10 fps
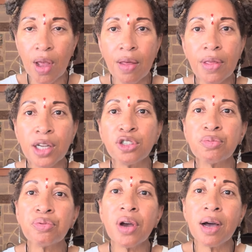that you
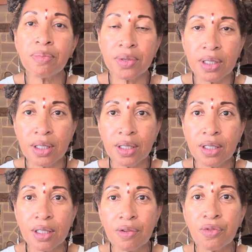prep
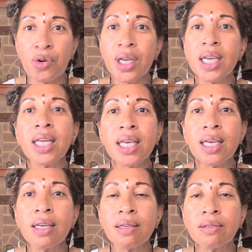for
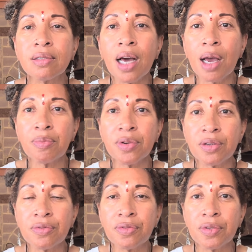any type
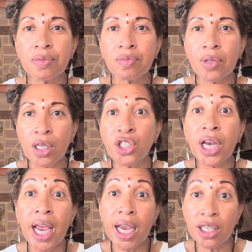of
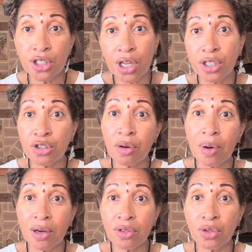change that you're
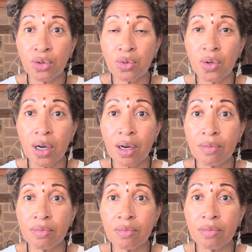about to
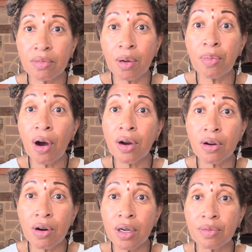embark
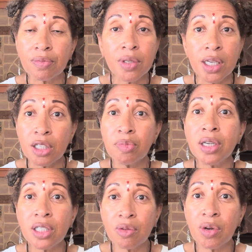on,
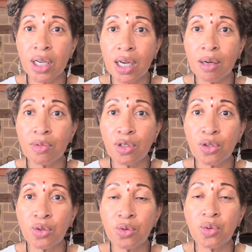especially when it
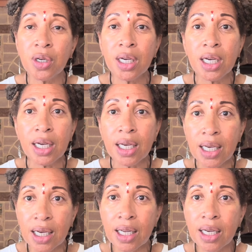comes to
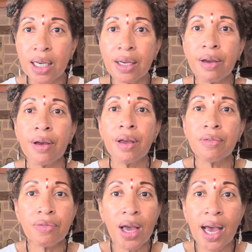eating,
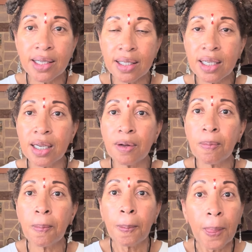fasting,
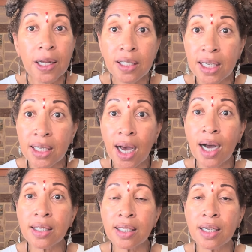
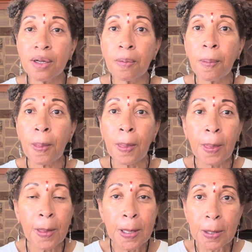detoxing.
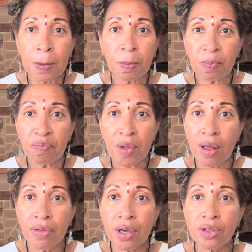
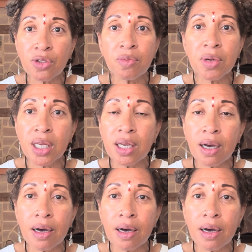There's so many